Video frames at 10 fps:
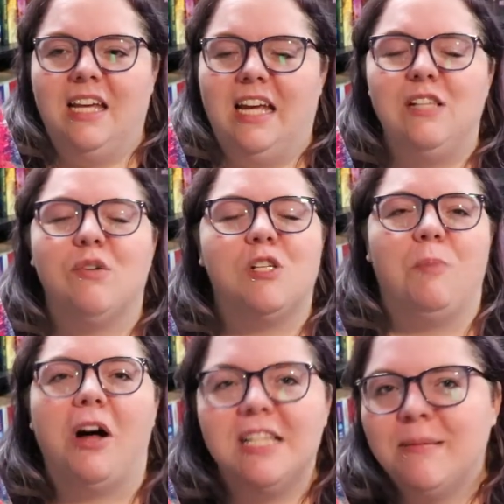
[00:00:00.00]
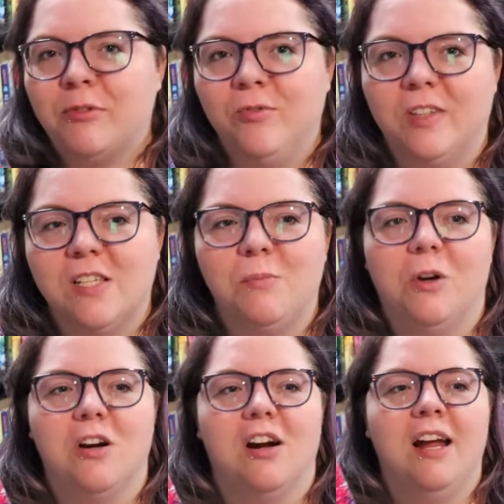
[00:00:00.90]
he's responsible for this
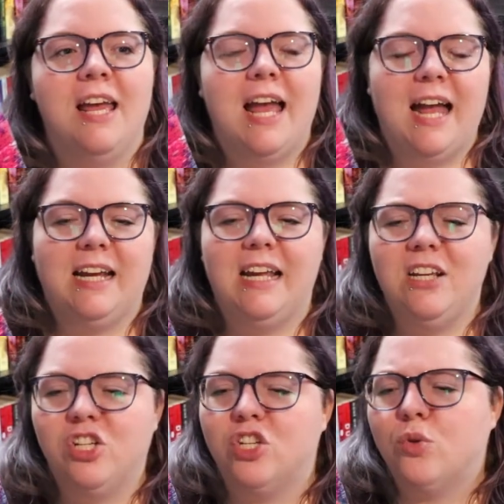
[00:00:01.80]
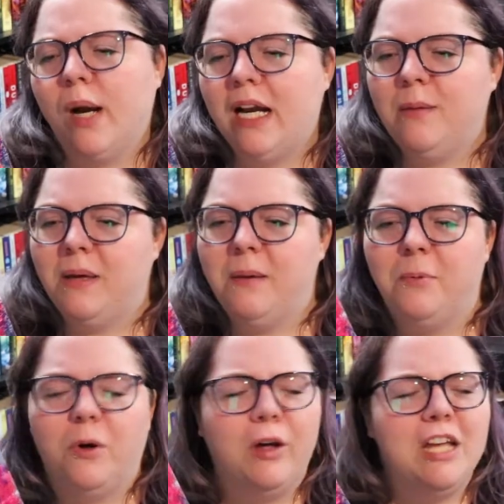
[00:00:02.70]
murder and he's just training
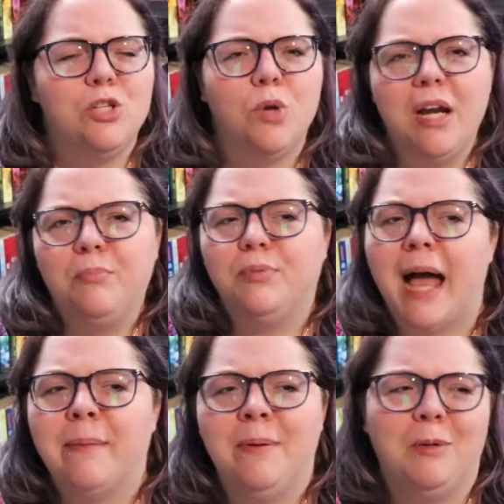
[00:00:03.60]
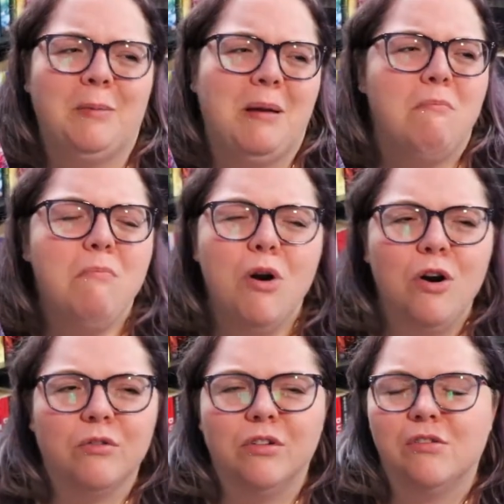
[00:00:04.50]
people he's training black people to be
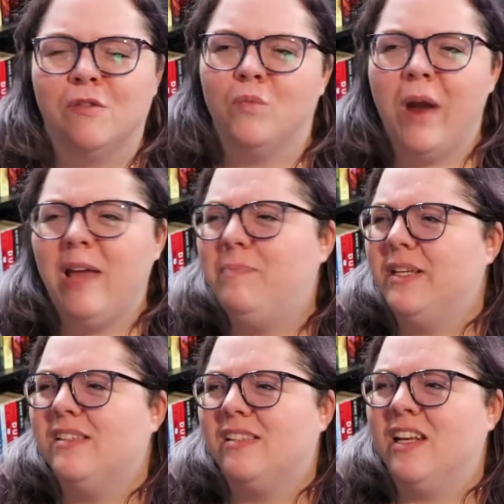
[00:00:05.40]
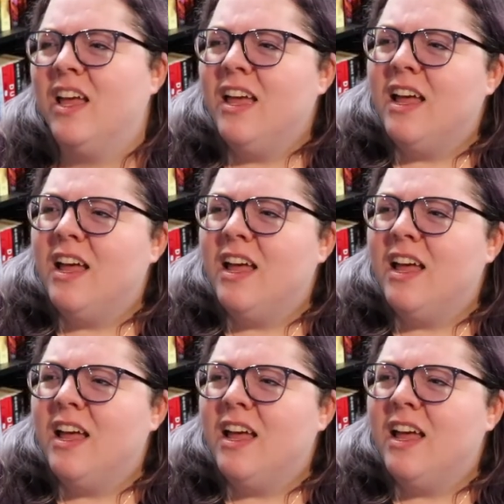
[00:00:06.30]
murderers and rapists and